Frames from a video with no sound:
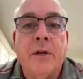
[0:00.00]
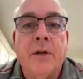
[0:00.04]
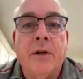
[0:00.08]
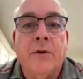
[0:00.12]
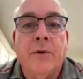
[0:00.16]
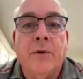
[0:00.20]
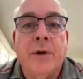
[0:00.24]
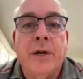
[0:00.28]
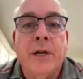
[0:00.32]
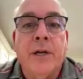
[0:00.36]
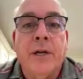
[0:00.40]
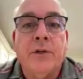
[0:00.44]

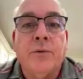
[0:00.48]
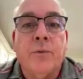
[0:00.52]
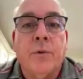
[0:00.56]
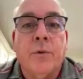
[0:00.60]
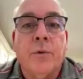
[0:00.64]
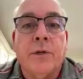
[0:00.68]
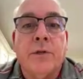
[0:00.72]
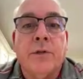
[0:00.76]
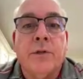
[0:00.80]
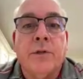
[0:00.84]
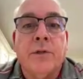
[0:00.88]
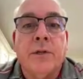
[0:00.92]
degrees
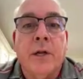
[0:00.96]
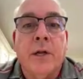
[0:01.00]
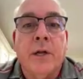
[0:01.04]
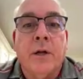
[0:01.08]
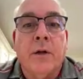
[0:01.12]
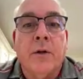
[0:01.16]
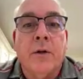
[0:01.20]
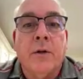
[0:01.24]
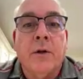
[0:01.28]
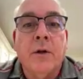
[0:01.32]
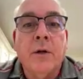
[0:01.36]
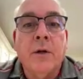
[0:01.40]
where it's
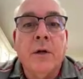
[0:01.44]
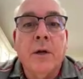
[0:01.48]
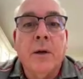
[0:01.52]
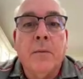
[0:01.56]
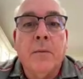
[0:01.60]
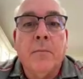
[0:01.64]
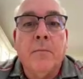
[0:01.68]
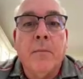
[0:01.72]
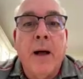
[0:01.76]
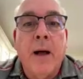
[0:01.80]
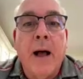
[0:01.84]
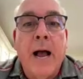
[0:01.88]
still
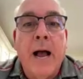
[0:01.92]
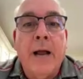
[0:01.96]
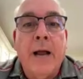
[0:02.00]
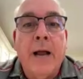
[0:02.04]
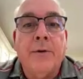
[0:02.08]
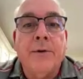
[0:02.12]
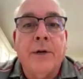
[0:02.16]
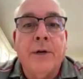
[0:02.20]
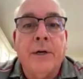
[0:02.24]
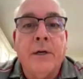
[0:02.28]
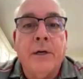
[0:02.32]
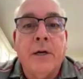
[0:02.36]

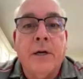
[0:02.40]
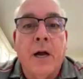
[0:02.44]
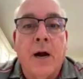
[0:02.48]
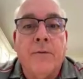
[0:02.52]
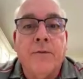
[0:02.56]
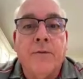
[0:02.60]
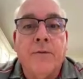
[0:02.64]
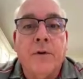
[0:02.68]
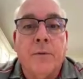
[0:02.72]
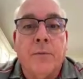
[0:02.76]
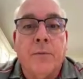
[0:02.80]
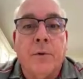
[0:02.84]
mild and
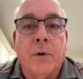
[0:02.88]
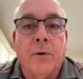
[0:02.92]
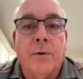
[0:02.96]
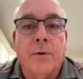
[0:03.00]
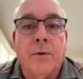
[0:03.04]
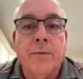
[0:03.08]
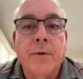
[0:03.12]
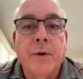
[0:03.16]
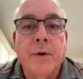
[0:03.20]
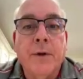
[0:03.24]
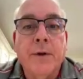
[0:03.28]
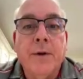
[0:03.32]

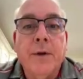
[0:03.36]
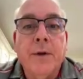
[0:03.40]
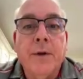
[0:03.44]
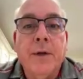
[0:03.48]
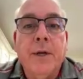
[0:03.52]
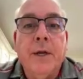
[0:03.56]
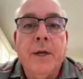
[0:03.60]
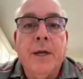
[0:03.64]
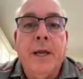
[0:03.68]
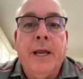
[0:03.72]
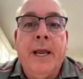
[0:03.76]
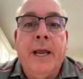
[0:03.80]
comfortable.
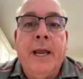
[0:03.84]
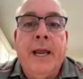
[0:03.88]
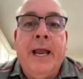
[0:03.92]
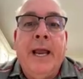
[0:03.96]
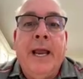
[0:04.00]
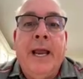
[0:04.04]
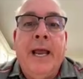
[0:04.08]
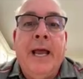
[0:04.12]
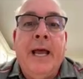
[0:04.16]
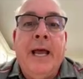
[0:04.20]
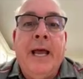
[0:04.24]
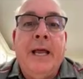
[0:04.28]

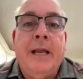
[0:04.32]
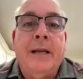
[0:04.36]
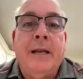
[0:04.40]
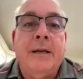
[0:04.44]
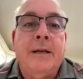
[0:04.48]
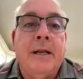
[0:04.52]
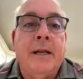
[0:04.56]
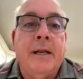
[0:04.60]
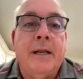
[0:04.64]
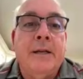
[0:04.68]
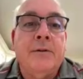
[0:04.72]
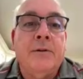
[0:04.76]

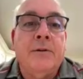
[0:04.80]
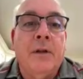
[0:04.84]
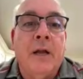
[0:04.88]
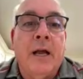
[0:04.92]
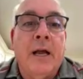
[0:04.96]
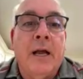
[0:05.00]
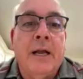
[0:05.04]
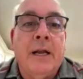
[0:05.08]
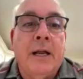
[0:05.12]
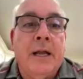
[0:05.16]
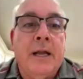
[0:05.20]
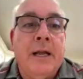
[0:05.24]
And
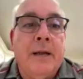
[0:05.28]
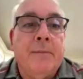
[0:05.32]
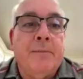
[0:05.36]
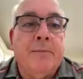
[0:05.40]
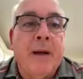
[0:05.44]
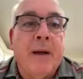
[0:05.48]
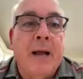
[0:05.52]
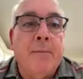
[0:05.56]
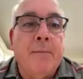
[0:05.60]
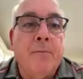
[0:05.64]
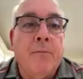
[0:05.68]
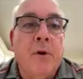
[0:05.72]

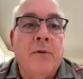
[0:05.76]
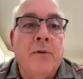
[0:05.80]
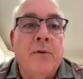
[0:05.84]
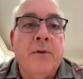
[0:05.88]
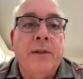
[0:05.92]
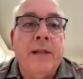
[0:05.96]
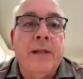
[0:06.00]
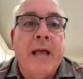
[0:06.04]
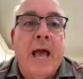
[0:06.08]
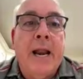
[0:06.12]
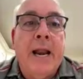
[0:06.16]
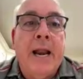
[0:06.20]
by
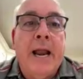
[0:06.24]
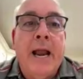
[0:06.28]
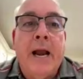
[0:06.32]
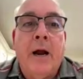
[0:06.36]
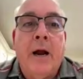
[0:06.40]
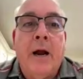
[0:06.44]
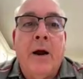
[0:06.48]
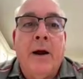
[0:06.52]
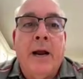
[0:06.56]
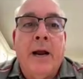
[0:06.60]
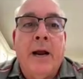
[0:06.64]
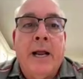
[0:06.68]
moving that
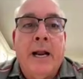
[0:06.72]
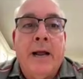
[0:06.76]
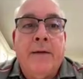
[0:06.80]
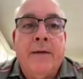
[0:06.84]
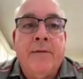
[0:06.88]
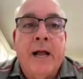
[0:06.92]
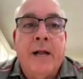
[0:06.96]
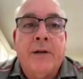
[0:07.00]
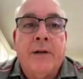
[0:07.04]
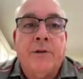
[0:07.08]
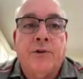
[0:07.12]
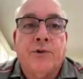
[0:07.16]
air, and
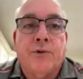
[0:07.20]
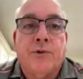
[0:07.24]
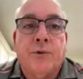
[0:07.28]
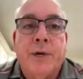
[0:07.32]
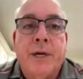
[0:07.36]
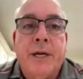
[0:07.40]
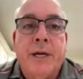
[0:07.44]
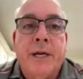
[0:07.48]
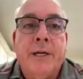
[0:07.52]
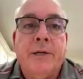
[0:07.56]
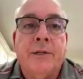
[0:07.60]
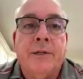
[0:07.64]
I've got
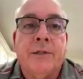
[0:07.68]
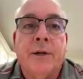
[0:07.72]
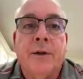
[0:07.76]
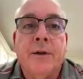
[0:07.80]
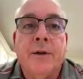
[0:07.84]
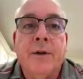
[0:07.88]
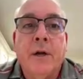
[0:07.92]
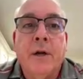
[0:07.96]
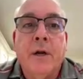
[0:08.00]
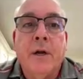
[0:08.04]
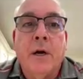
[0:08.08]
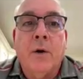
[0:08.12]
trees
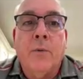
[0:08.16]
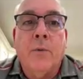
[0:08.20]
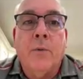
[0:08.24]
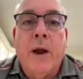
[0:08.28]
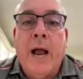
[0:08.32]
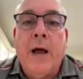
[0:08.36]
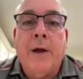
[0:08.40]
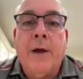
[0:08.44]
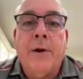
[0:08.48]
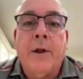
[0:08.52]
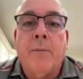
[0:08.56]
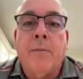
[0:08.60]

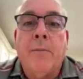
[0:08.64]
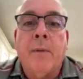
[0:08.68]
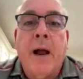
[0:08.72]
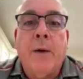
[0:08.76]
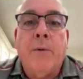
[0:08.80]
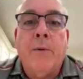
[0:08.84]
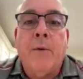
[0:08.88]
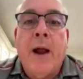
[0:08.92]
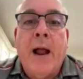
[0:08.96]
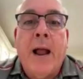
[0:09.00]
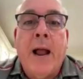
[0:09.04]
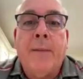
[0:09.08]
around my
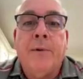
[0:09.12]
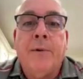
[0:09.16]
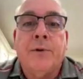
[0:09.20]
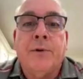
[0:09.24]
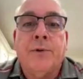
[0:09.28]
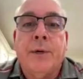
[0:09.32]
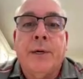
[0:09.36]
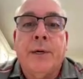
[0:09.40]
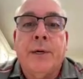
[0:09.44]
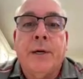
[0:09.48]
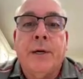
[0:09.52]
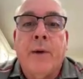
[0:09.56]

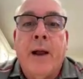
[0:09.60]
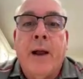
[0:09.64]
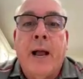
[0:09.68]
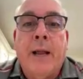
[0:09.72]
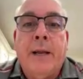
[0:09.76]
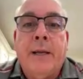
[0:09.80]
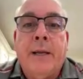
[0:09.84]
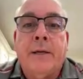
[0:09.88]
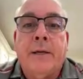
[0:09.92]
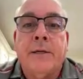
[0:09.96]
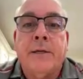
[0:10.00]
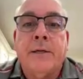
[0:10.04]
rabbitry,
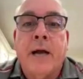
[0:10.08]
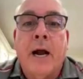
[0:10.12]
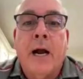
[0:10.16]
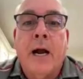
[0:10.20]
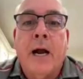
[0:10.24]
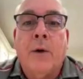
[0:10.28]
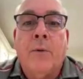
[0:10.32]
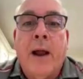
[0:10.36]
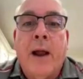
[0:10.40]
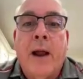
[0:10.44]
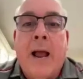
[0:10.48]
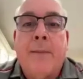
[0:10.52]
around the
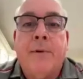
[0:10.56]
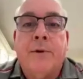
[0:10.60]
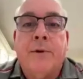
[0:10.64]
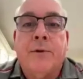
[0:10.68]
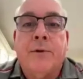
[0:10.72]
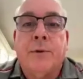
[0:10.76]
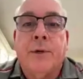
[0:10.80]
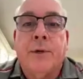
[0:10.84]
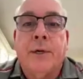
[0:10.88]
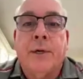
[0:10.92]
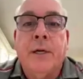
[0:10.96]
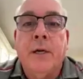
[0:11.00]
entire
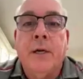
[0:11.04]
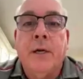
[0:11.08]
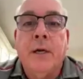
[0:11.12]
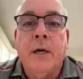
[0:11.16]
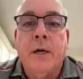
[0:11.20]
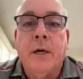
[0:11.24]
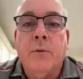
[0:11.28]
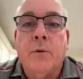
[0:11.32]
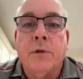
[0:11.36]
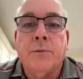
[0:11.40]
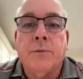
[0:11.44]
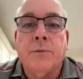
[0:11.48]
rabbitry,
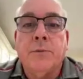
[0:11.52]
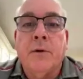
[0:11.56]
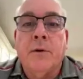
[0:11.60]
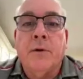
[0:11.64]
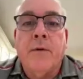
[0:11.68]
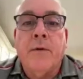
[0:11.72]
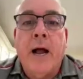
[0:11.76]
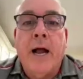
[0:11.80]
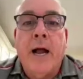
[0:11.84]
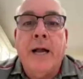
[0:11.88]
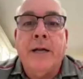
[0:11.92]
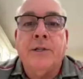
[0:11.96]
which
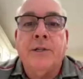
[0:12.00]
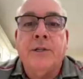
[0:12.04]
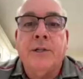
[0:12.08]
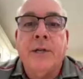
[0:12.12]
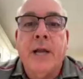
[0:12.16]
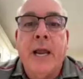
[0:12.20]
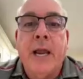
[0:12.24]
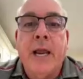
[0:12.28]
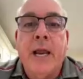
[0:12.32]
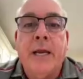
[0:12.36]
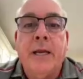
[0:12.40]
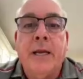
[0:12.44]
provides
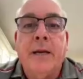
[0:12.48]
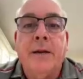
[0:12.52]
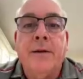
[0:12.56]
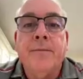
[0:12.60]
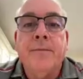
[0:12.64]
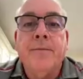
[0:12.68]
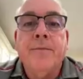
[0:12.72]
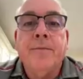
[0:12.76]
shade.